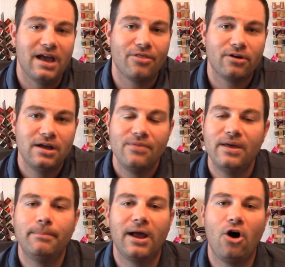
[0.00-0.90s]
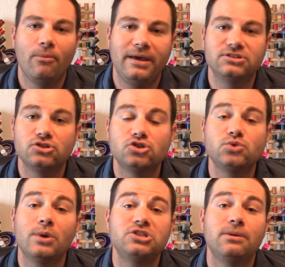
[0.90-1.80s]
other, then by all means,
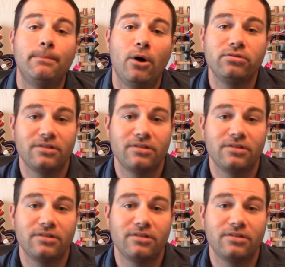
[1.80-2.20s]
switch them both